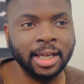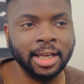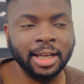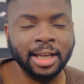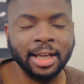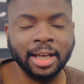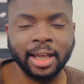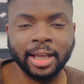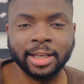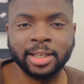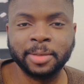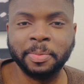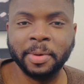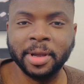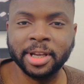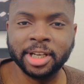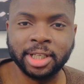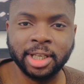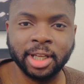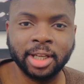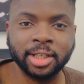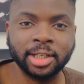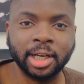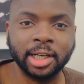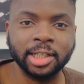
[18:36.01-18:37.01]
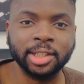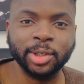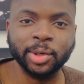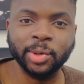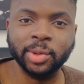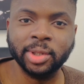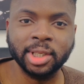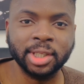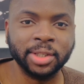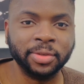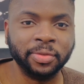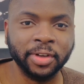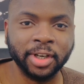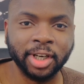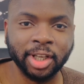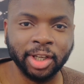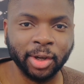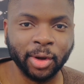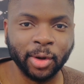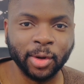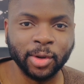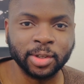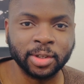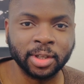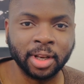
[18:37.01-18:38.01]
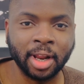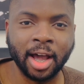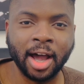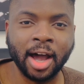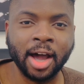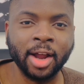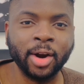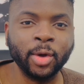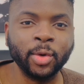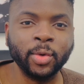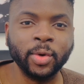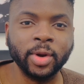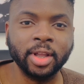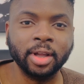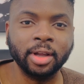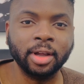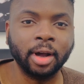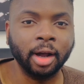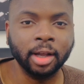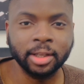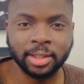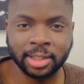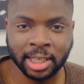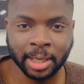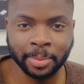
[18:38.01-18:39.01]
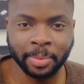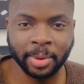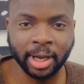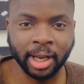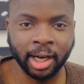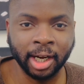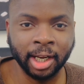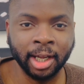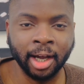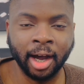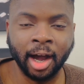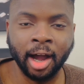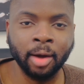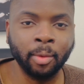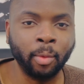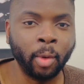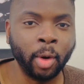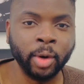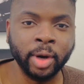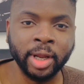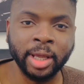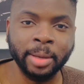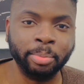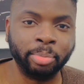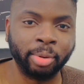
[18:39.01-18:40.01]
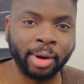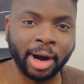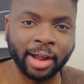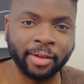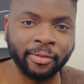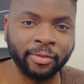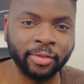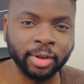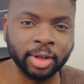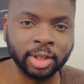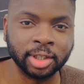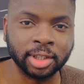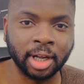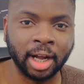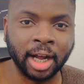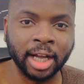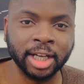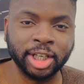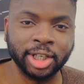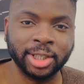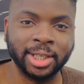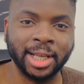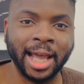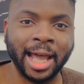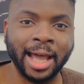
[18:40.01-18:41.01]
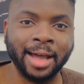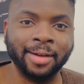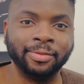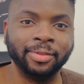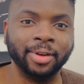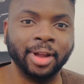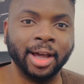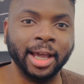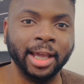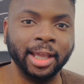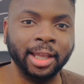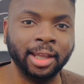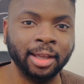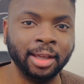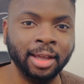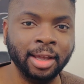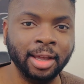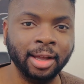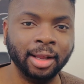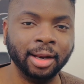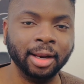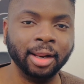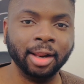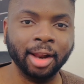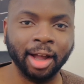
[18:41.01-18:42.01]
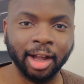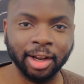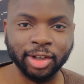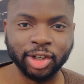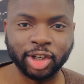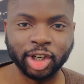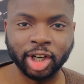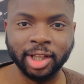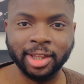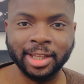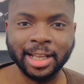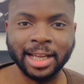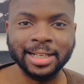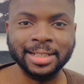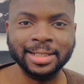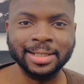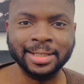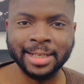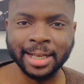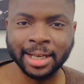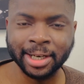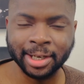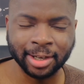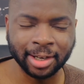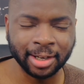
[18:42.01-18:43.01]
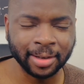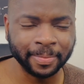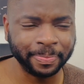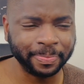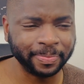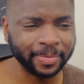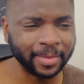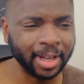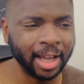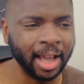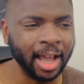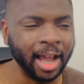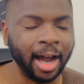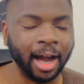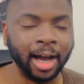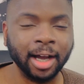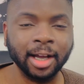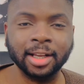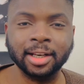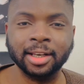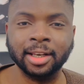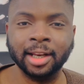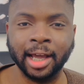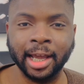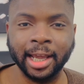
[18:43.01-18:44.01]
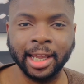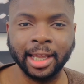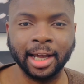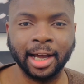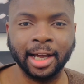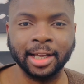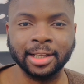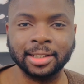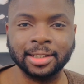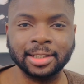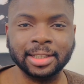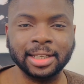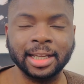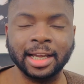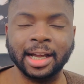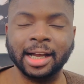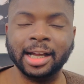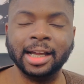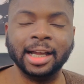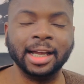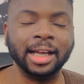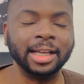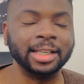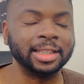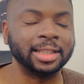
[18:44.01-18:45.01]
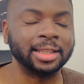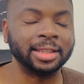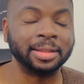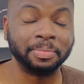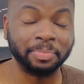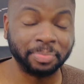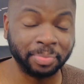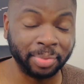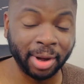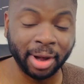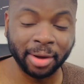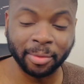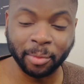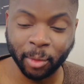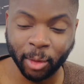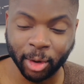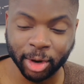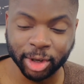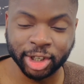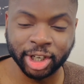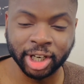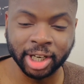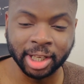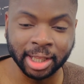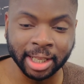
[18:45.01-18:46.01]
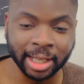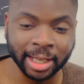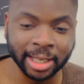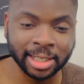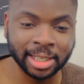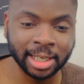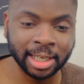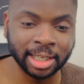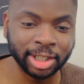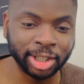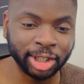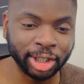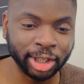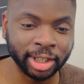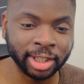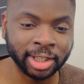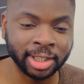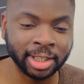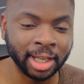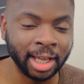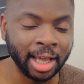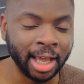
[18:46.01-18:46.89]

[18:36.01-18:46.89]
especially because I do these videos, like I won't eat breakfast. I just have like lunch and then dinner. But watching this has